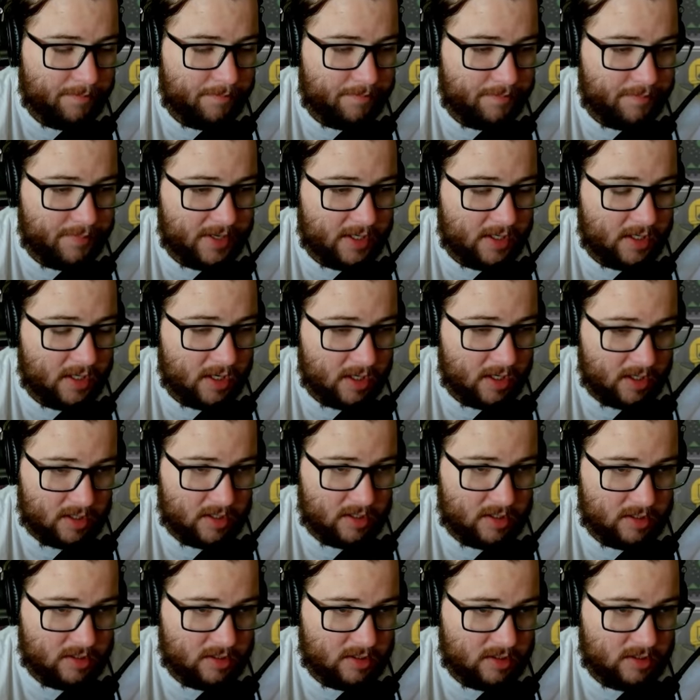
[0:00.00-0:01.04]

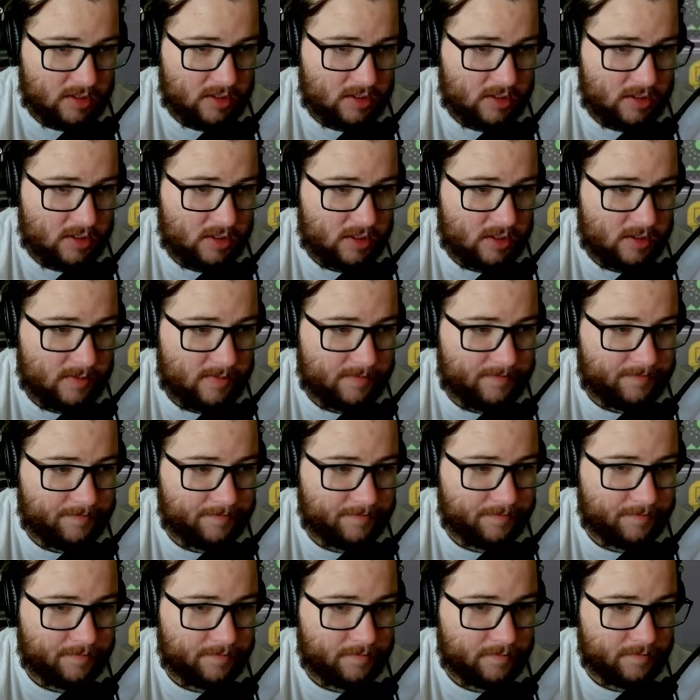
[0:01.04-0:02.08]
because,
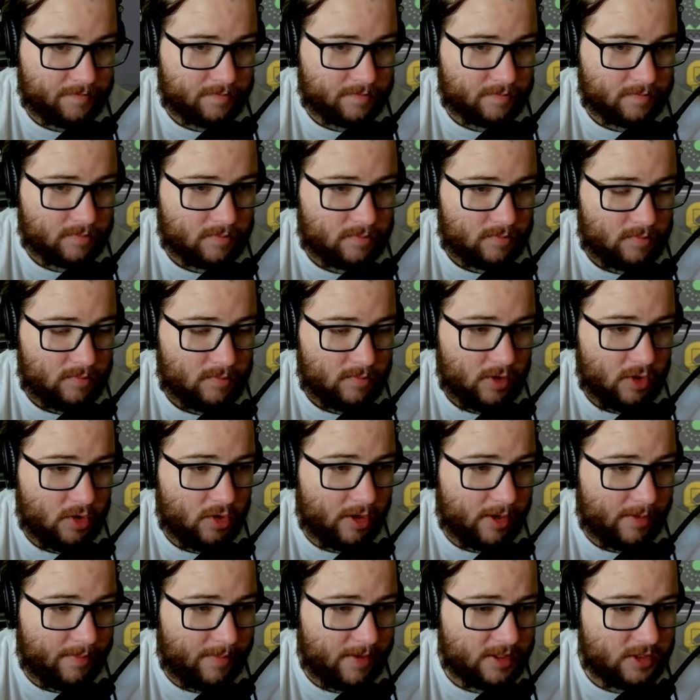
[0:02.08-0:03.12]
and
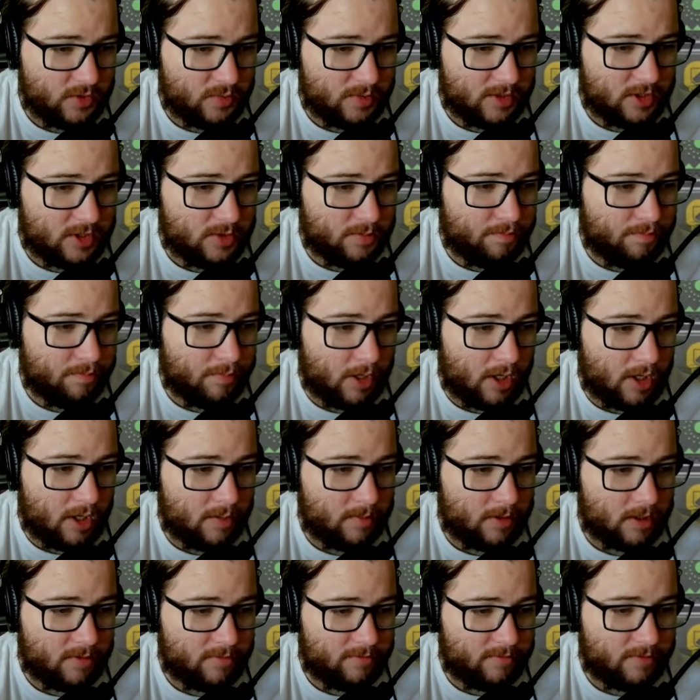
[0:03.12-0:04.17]
I might switch
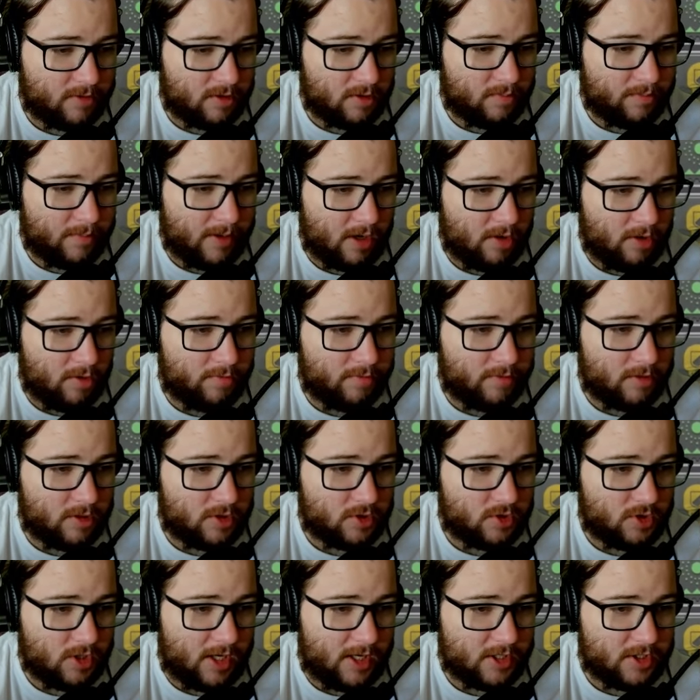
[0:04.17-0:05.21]
bomber for powerful
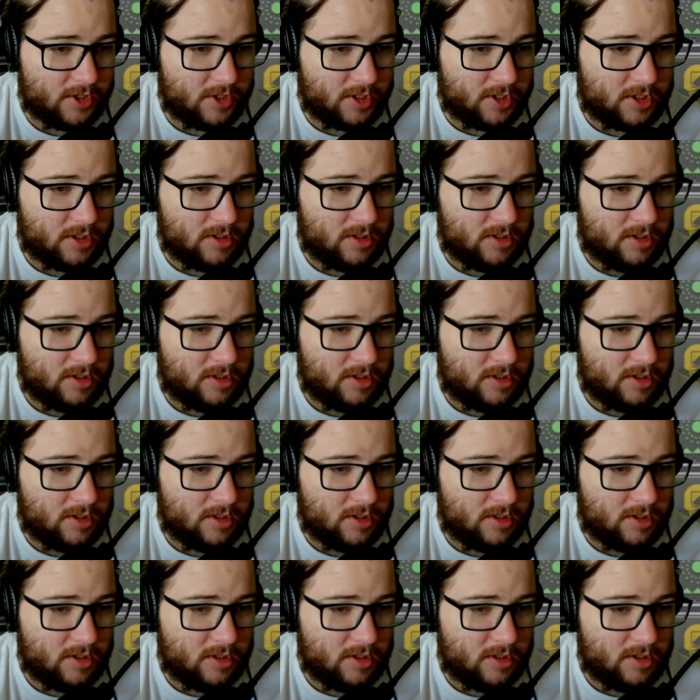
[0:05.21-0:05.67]
attraction.